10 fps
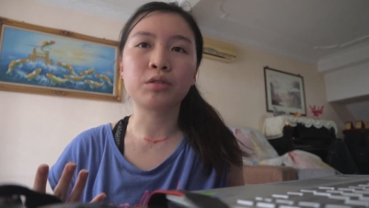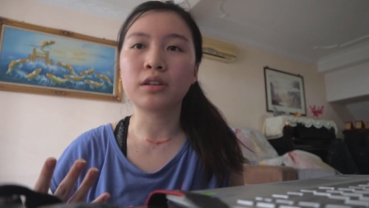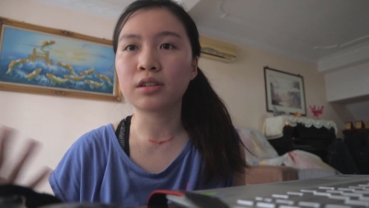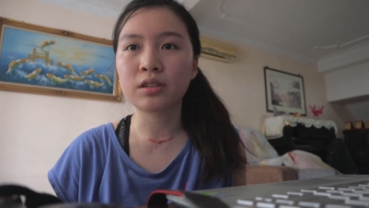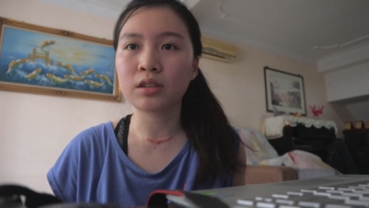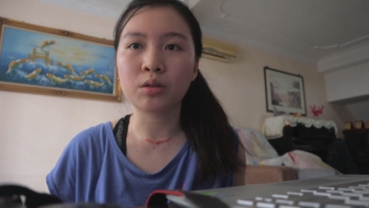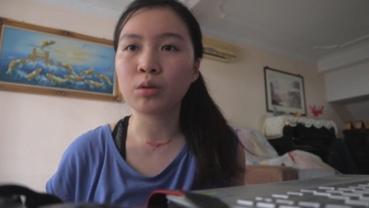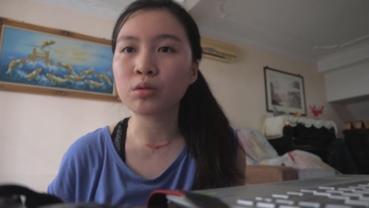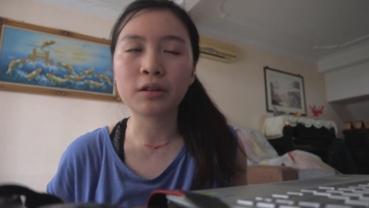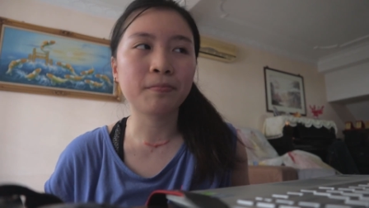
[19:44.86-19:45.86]
to this
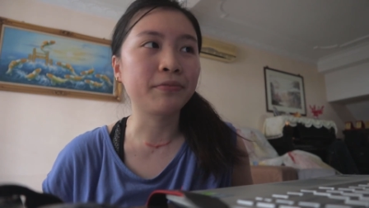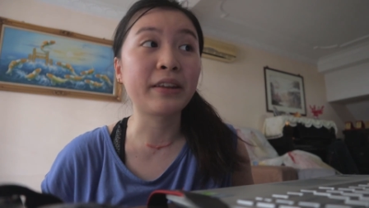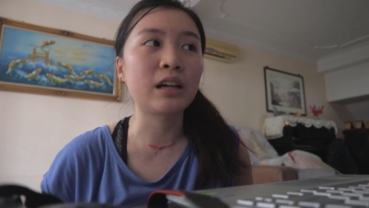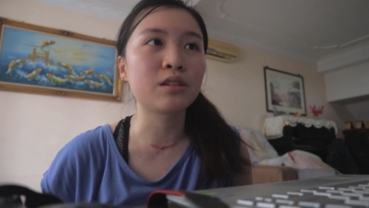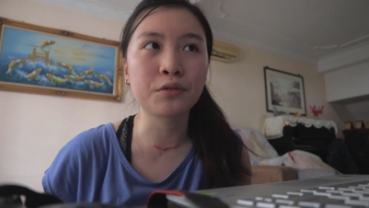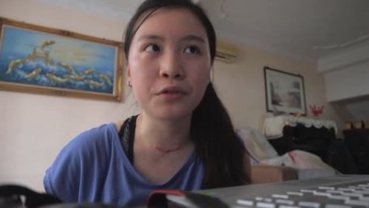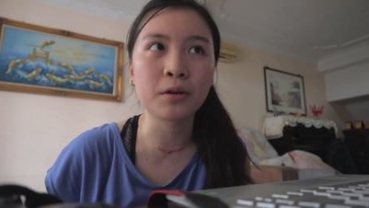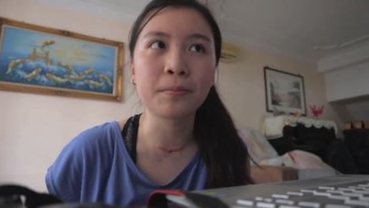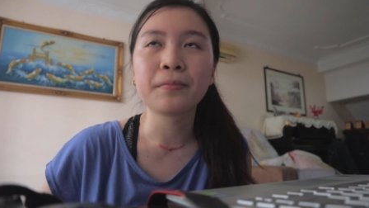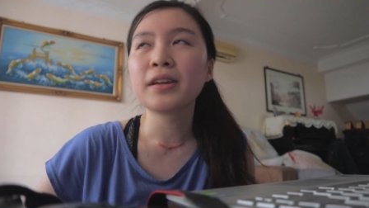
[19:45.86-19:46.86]
whole dance
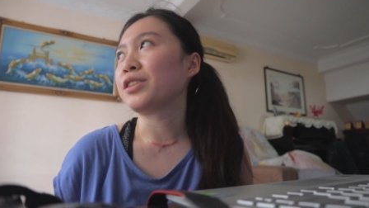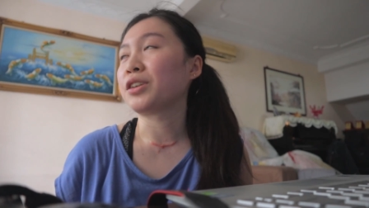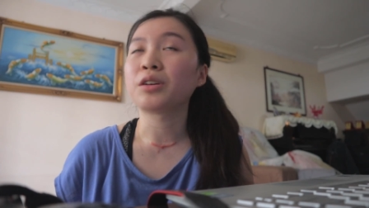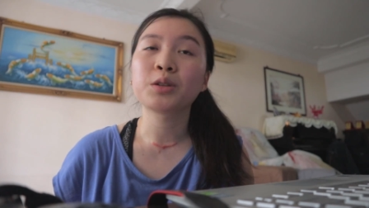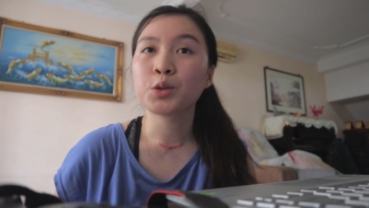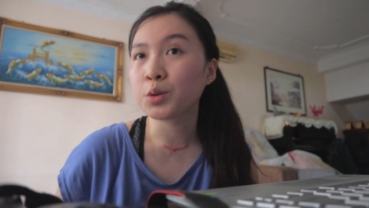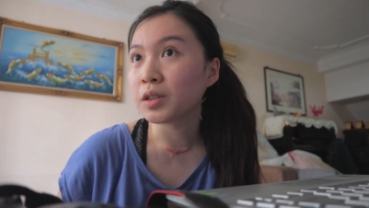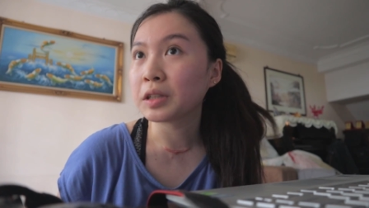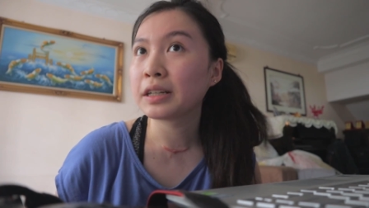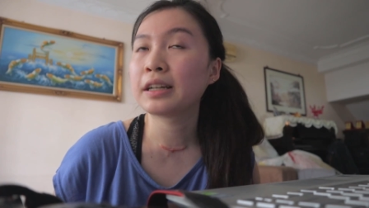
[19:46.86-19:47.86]
form and you're not
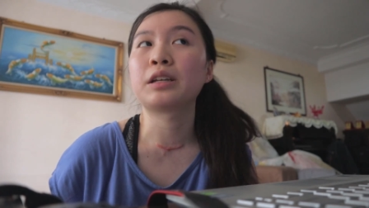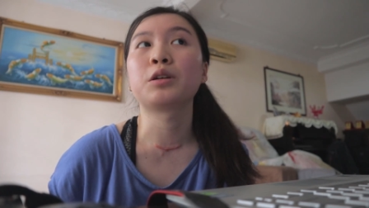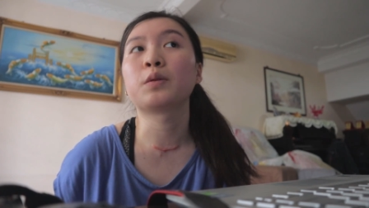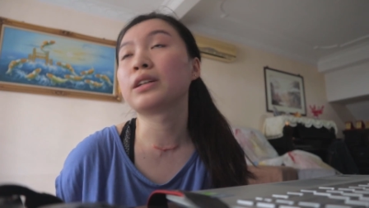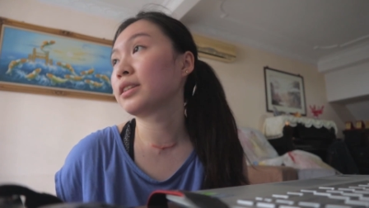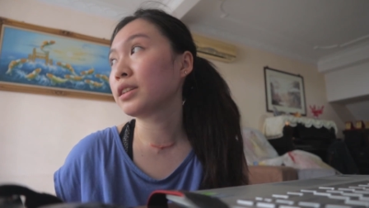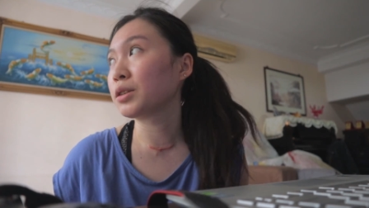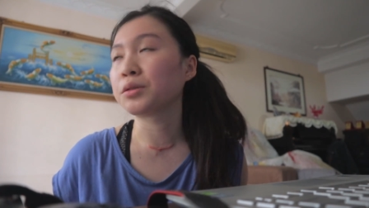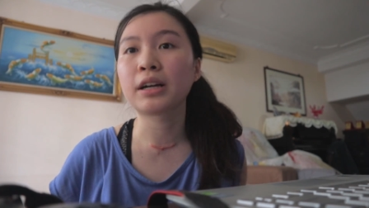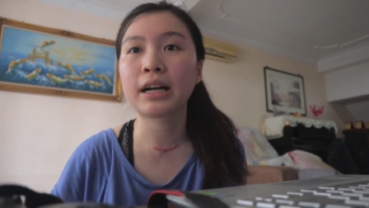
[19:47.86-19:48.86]
sure and no one is
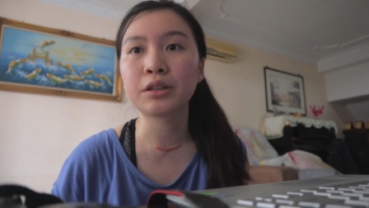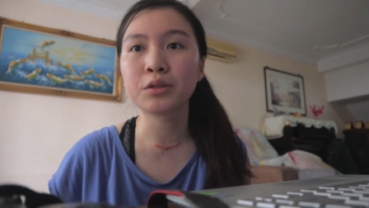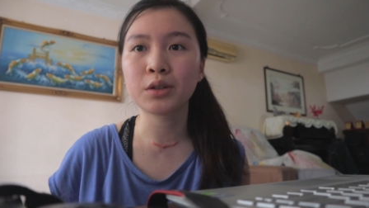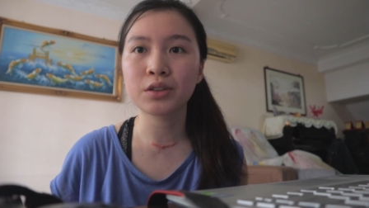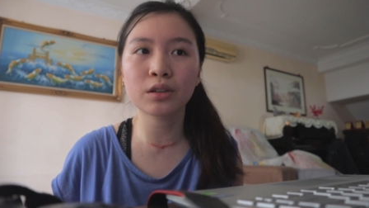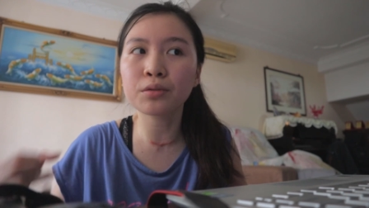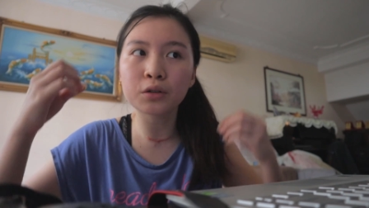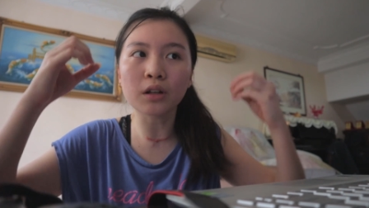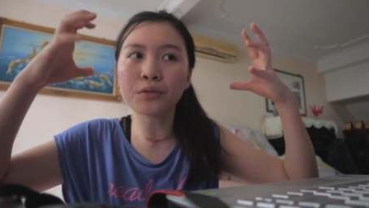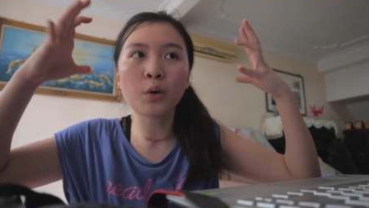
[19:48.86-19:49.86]
here to guide you, you're just
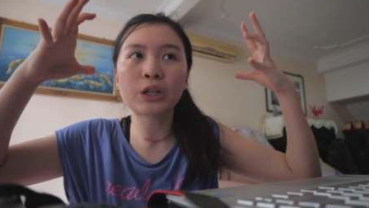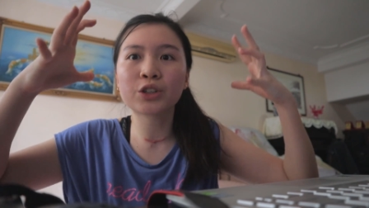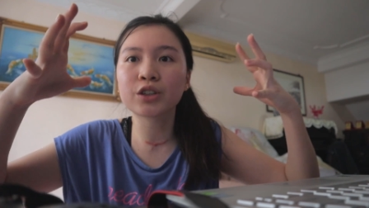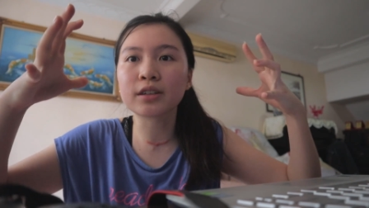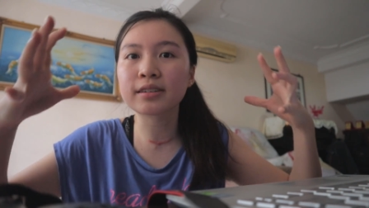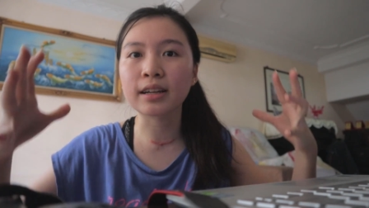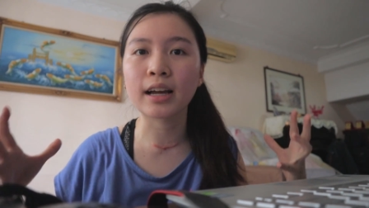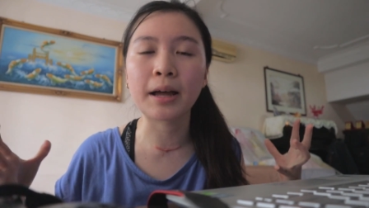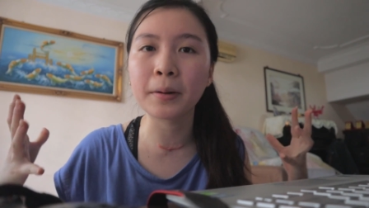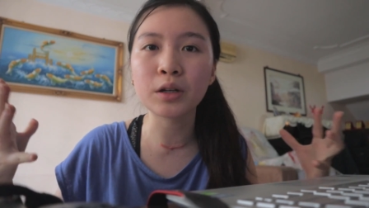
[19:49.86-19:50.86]
full of questions
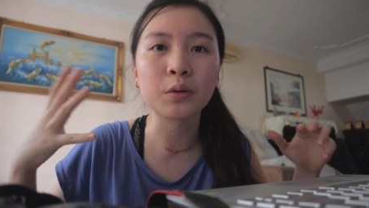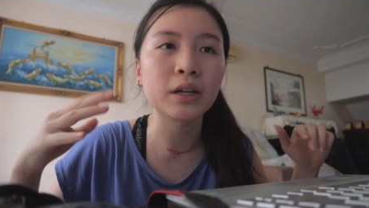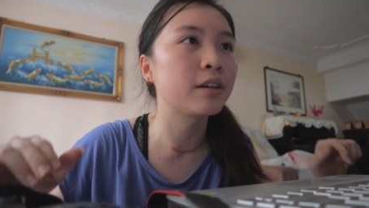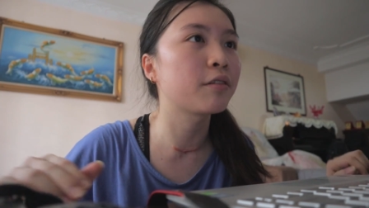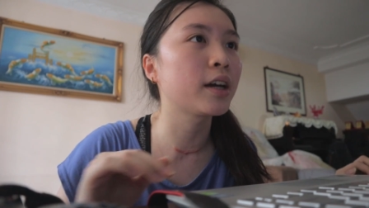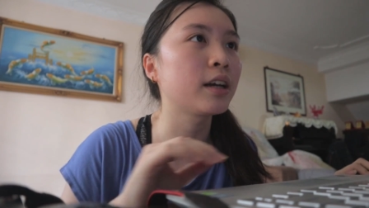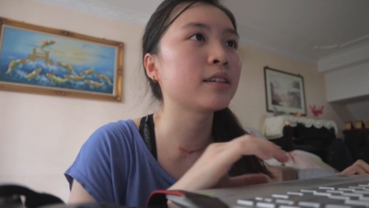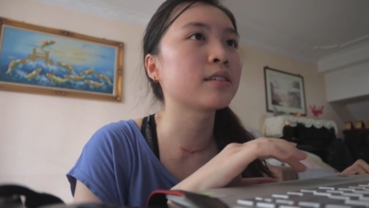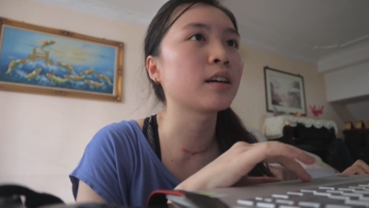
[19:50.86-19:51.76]
like, am I doing it right and